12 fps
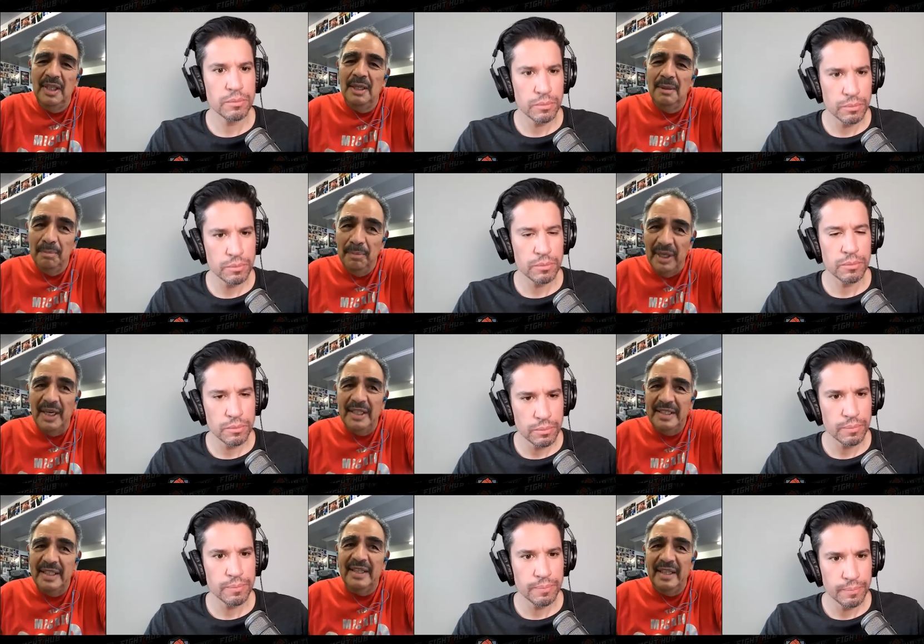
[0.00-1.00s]
Speaker 1: But I
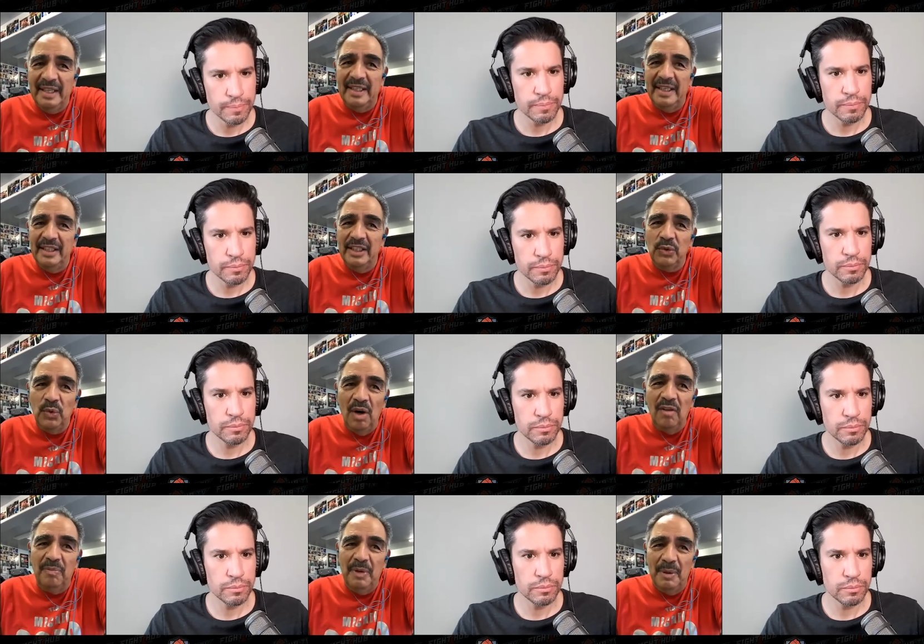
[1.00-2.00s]
did think that in the 12th
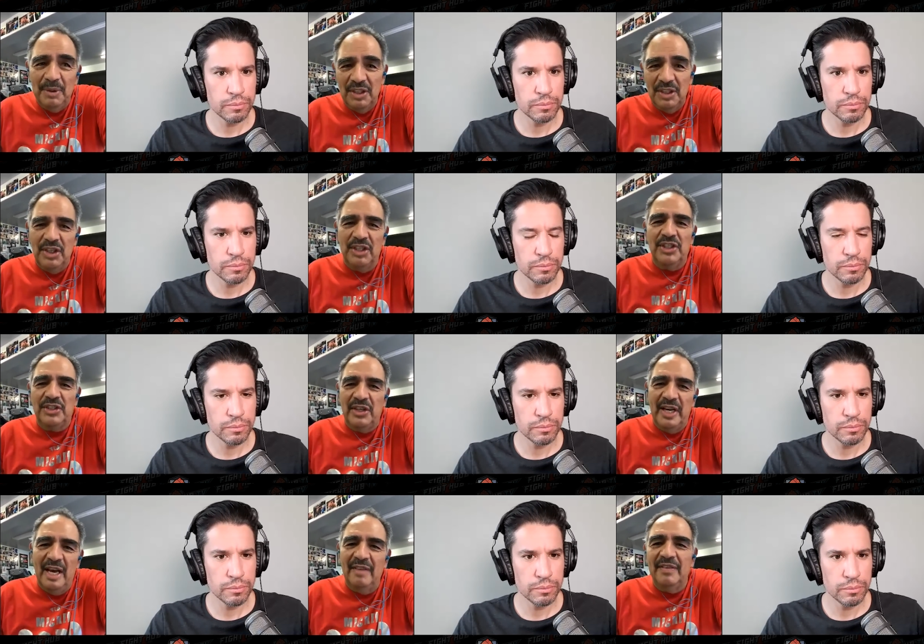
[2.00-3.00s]
maybe the judges could
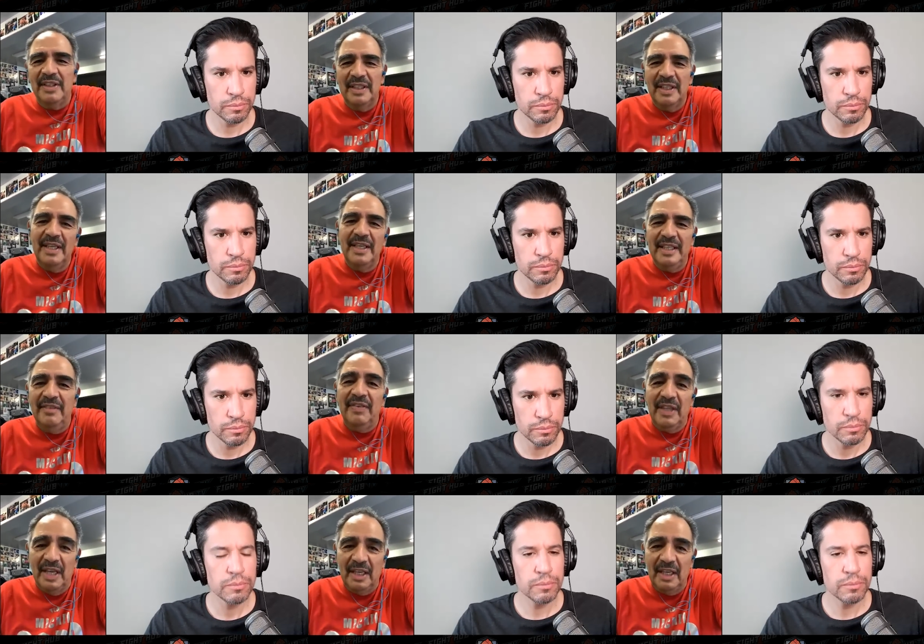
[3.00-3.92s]
have it even like